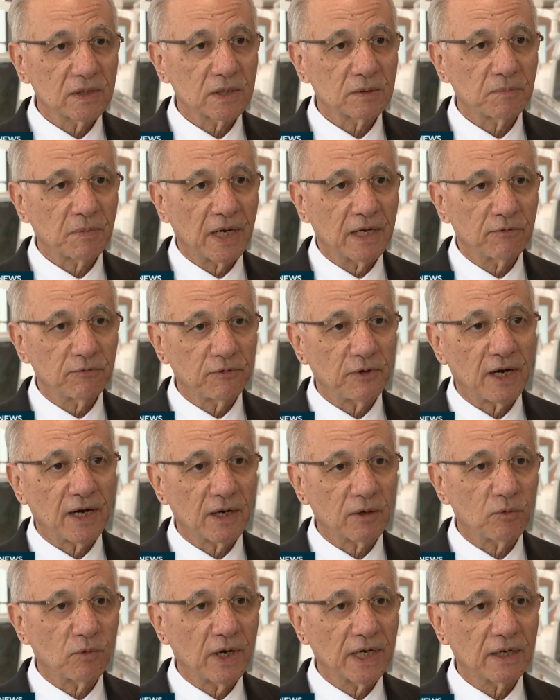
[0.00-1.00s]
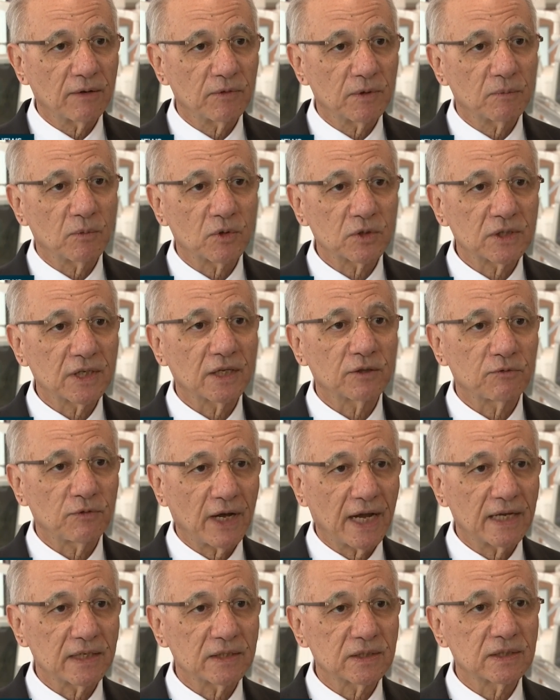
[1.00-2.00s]
is by far one of the most
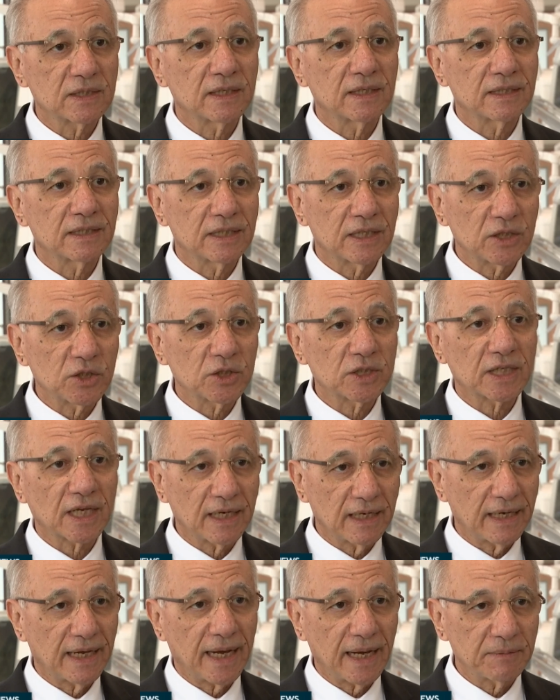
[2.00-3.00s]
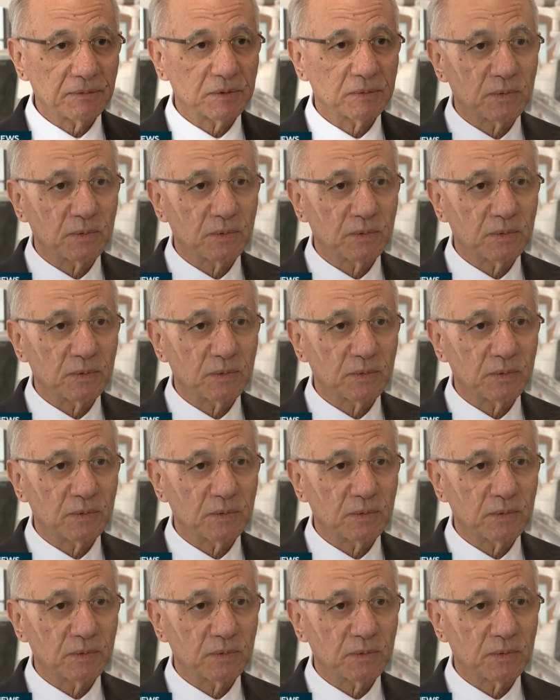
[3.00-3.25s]
advanced digital labs.